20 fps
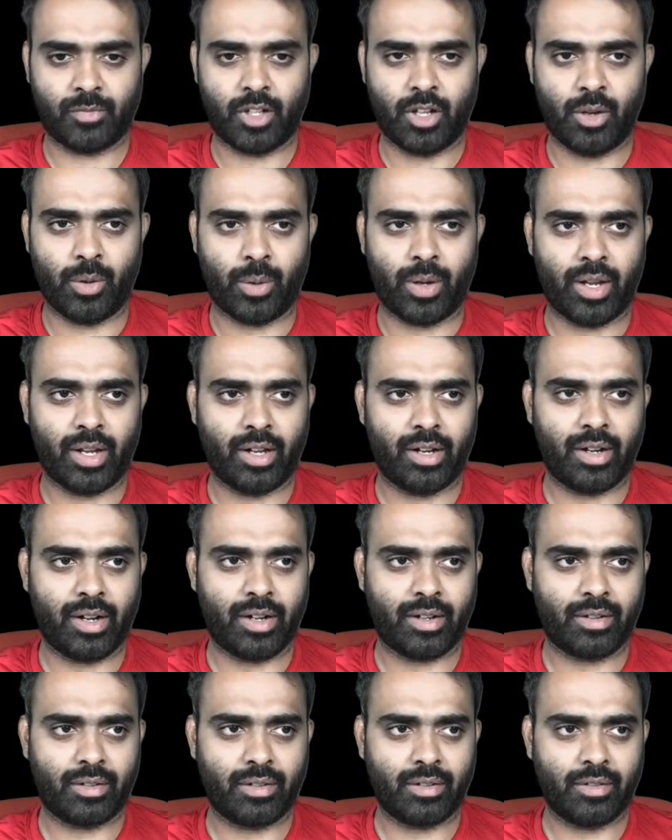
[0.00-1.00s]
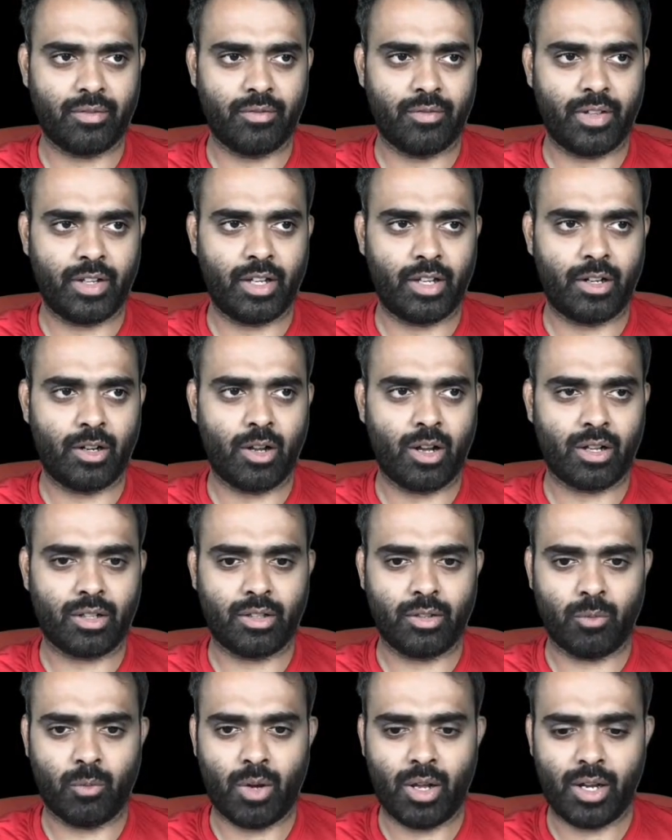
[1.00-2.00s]
Okay, great. We unlocked
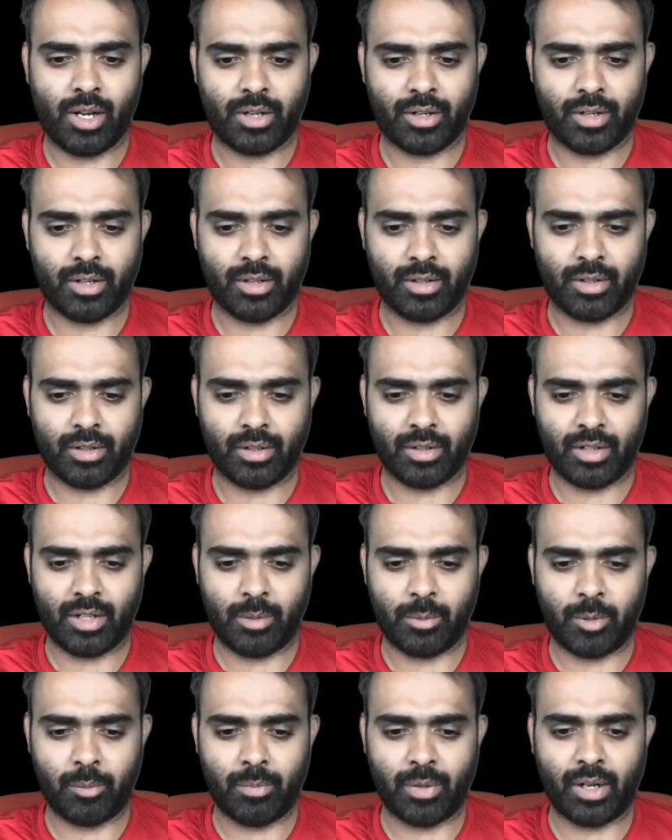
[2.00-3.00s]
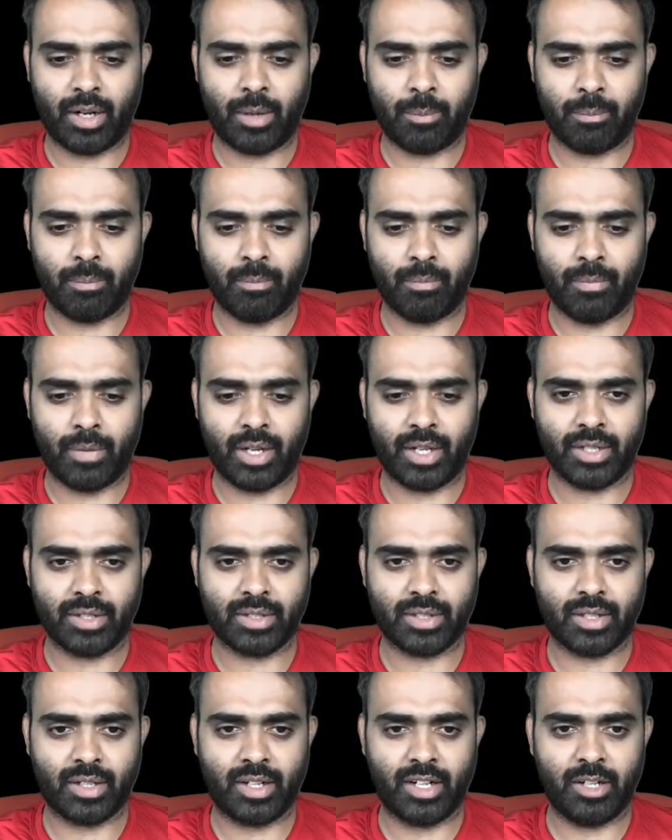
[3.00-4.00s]
the wallet. Let me bring up my
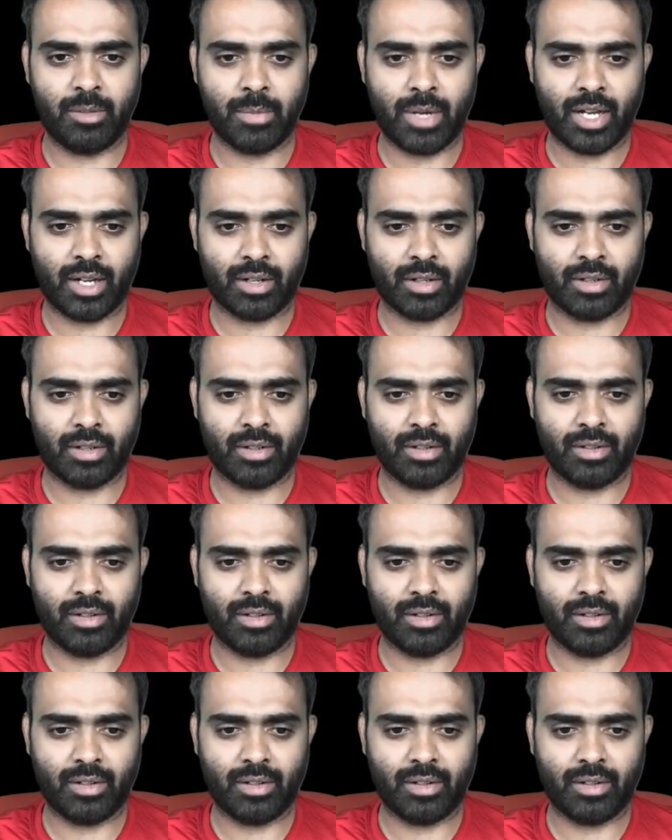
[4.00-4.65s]
screen back.